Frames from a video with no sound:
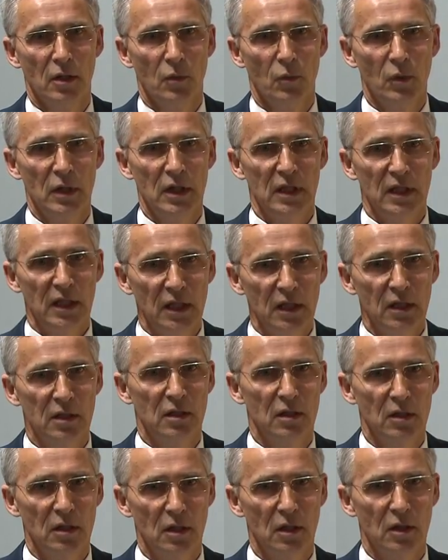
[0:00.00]
we need
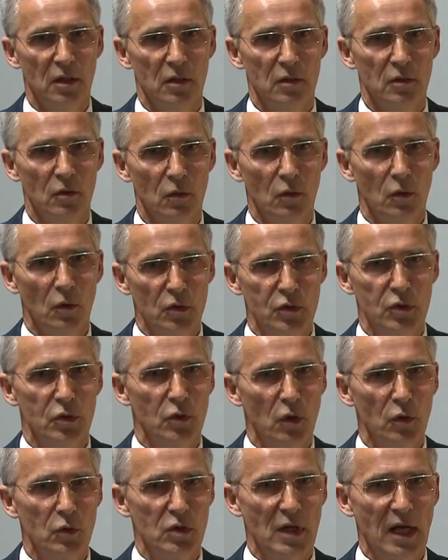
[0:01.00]
also
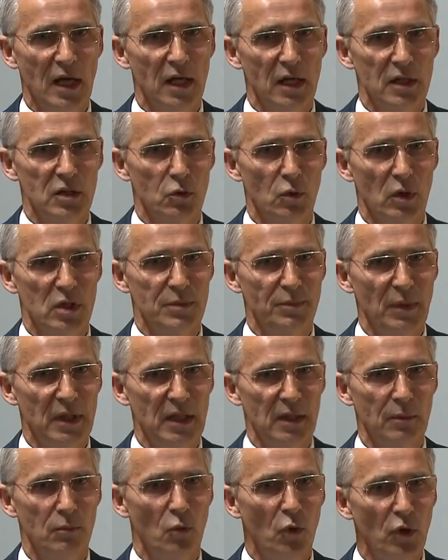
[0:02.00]
those allies who are
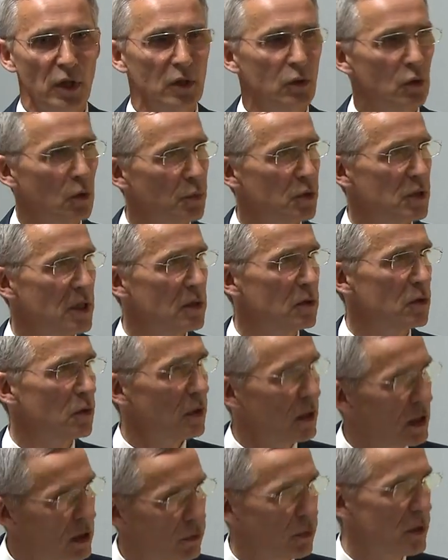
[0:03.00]
spending more than 2% to
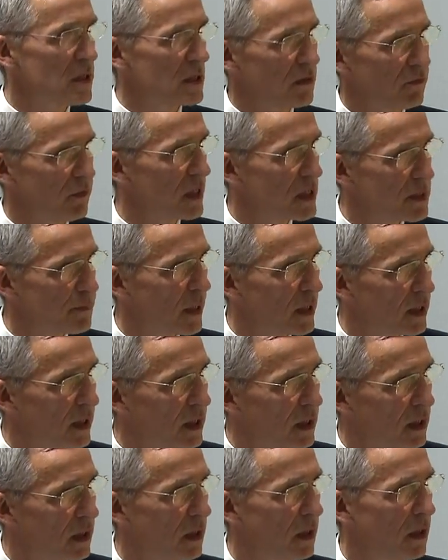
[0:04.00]
increase defense
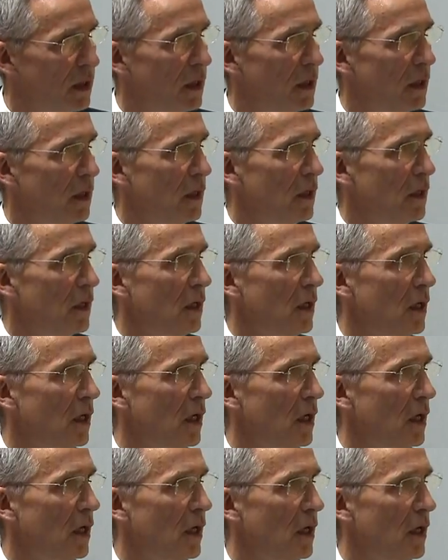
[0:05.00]
spending.
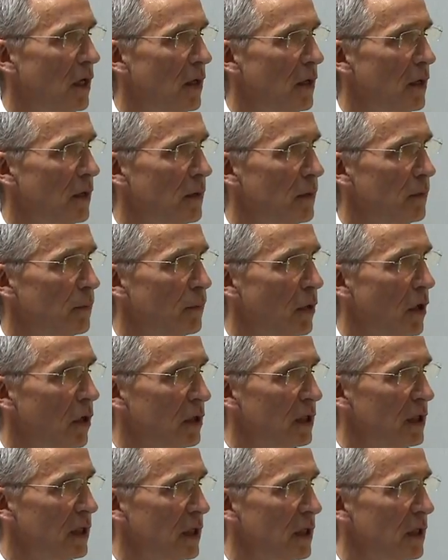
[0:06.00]

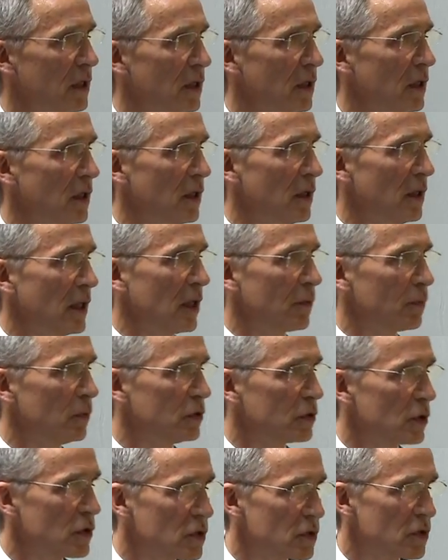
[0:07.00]
Partly that will
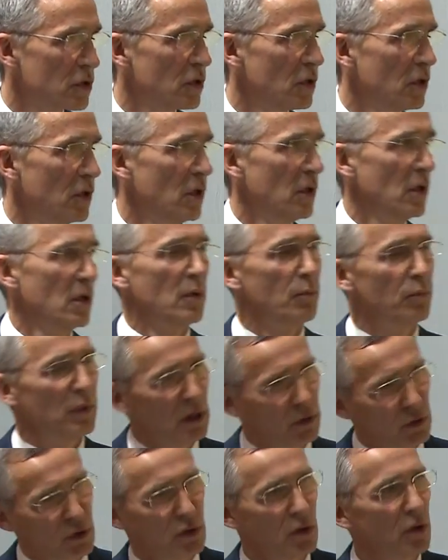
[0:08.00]
just be
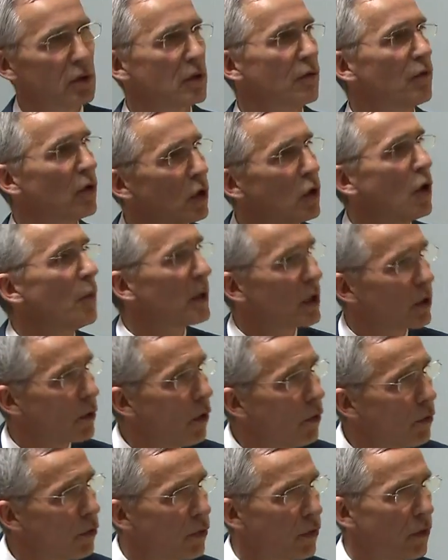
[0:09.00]
a result of economic
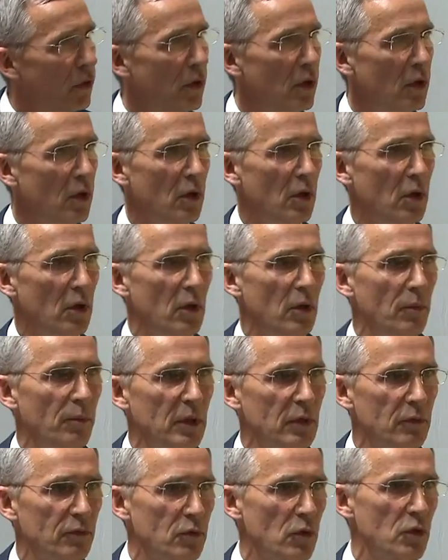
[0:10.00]
growth.
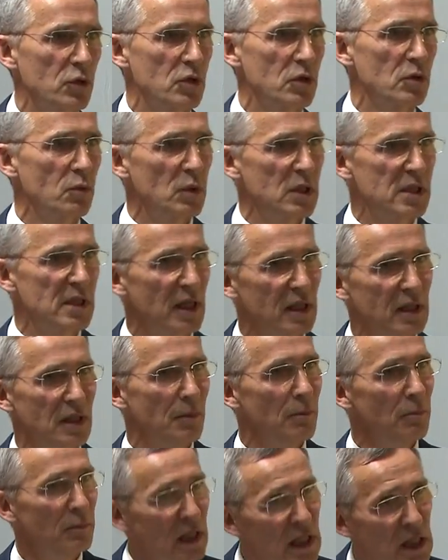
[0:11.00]
But of course, we said
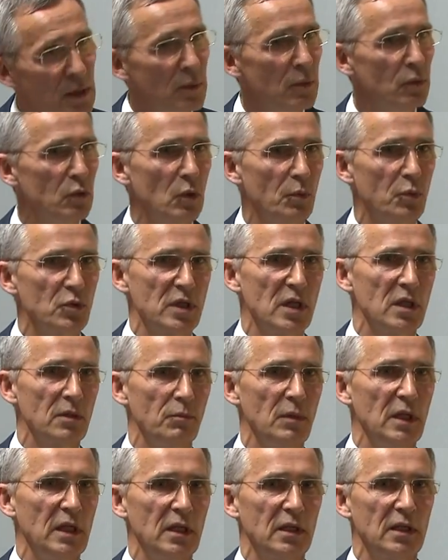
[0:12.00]
minimum 2%,
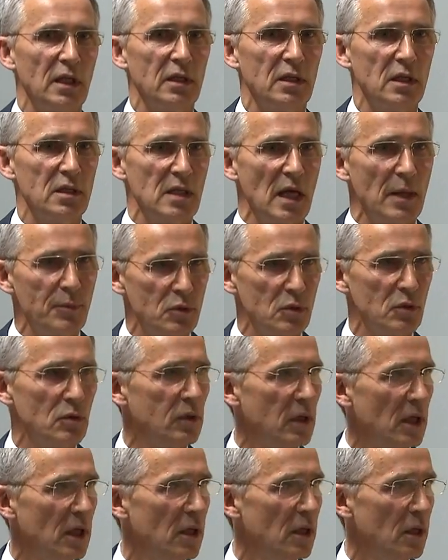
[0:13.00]
meaning that it's
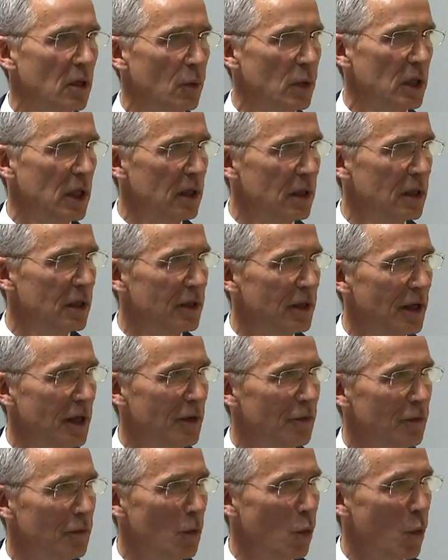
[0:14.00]
absolutely within
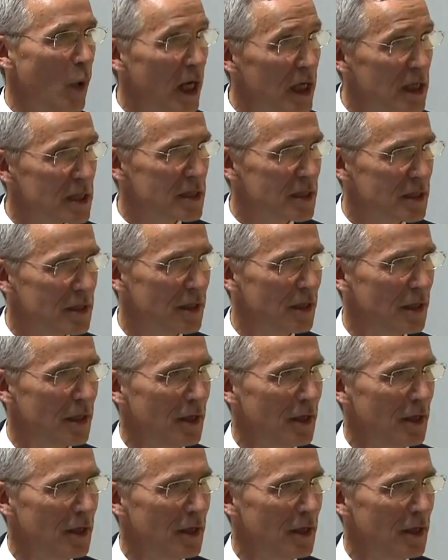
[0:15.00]
the Wales